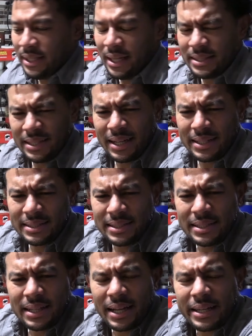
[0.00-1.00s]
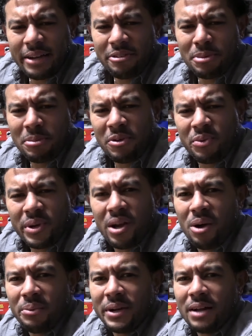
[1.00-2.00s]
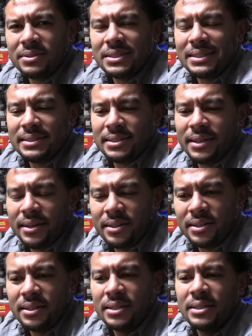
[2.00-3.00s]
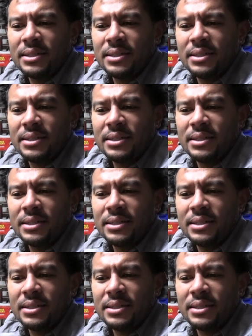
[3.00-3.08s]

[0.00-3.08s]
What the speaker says: And then I can't remember if we all went out to eat together